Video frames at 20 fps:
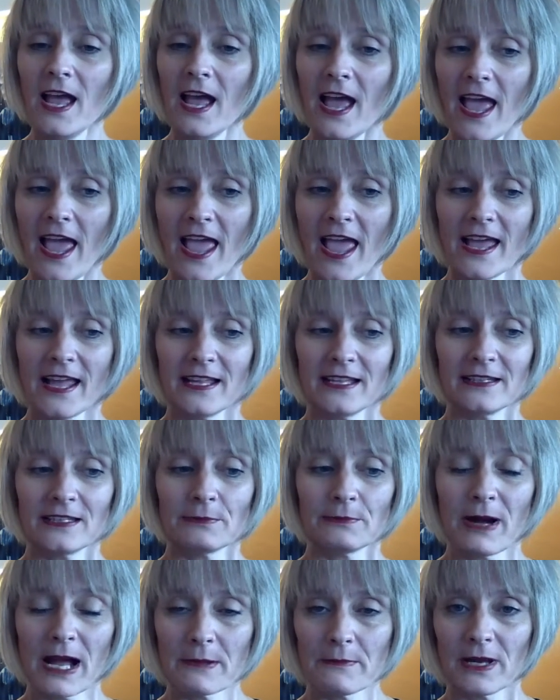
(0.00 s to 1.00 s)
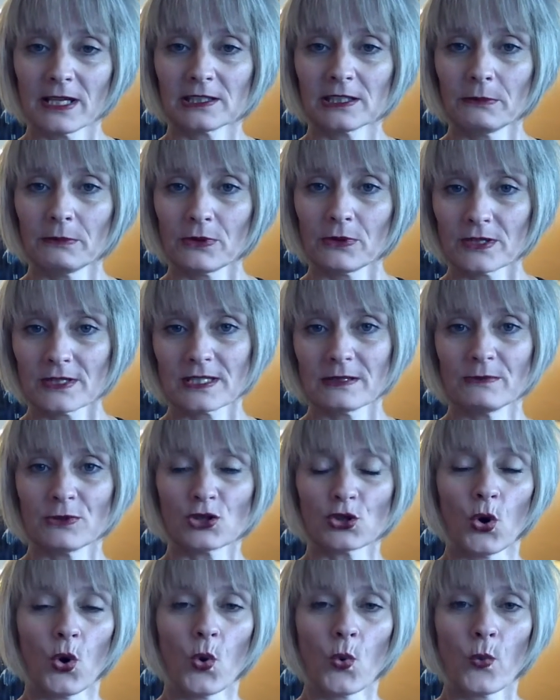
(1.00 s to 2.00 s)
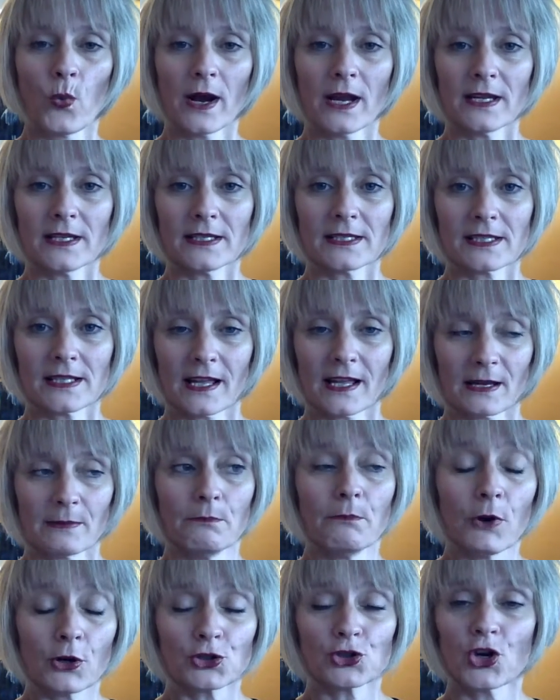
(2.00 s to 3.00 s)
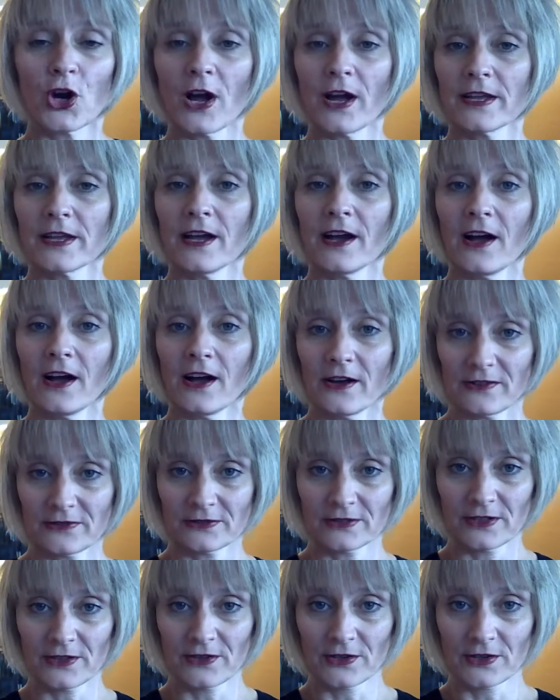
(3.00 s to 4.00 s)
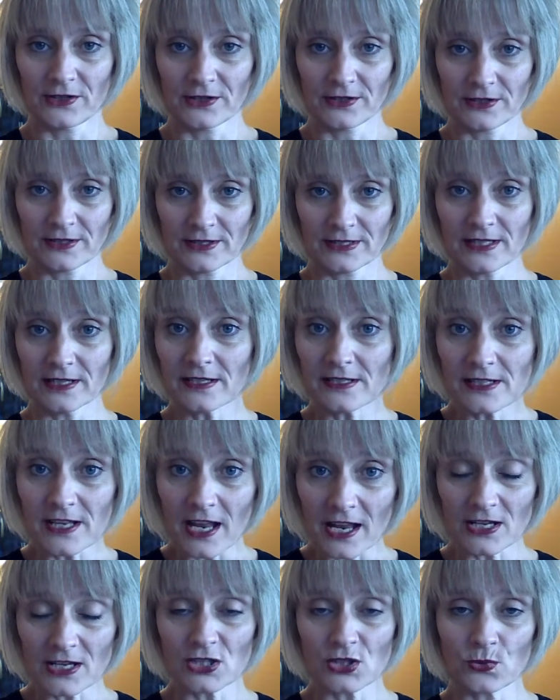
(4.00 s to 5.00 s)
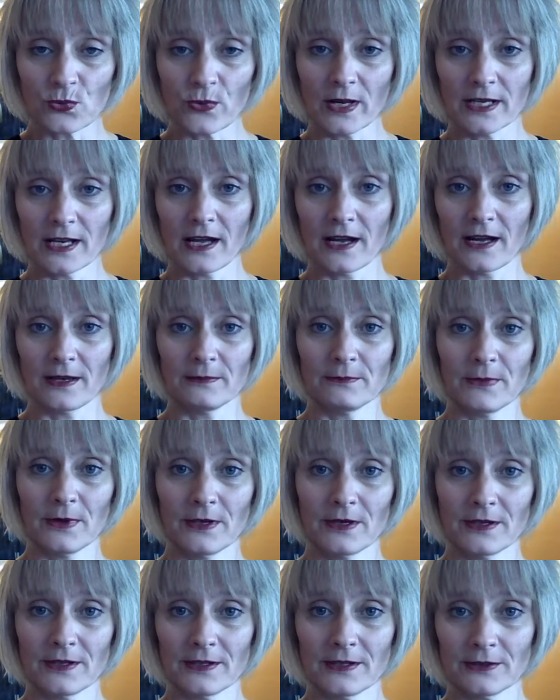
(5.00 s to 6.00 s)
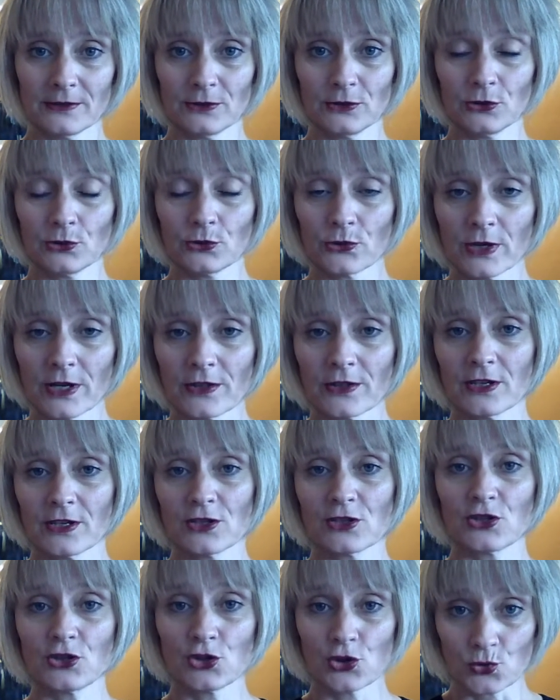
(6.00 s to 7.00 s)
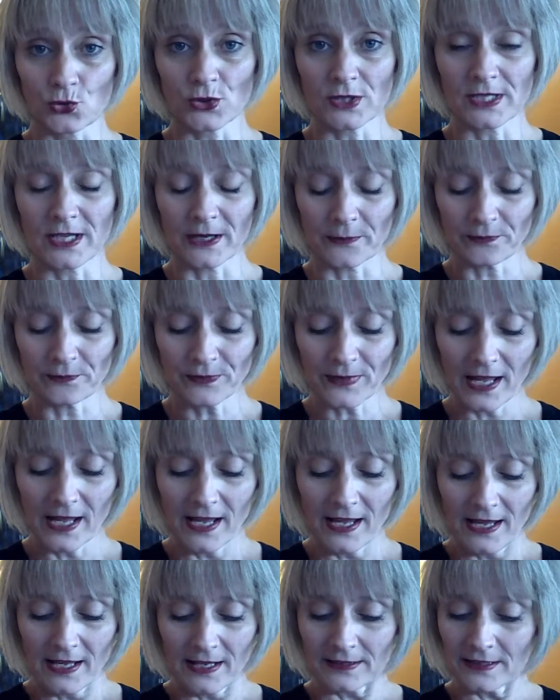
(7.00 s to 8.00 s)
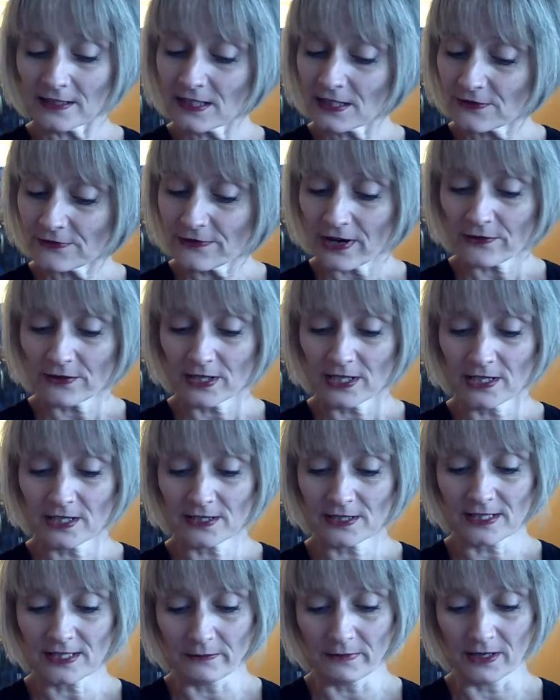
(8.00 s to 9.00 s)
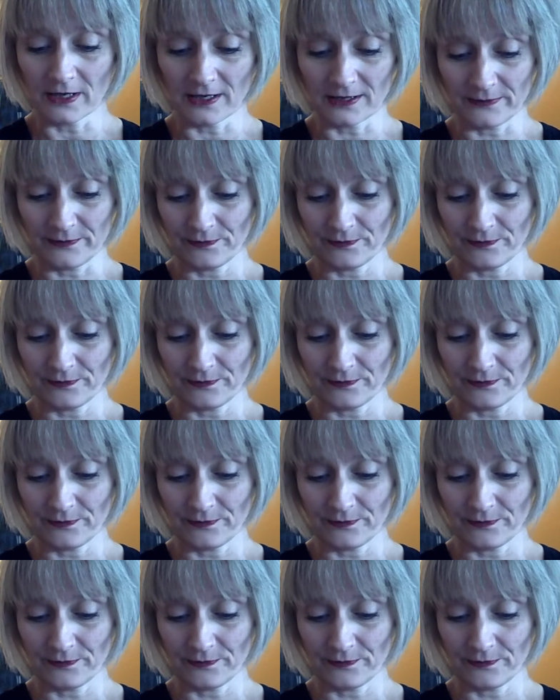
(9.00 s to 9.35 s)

And my metabolism is always like much higher after the 6 days when I'm doing this juicing. This is very similar.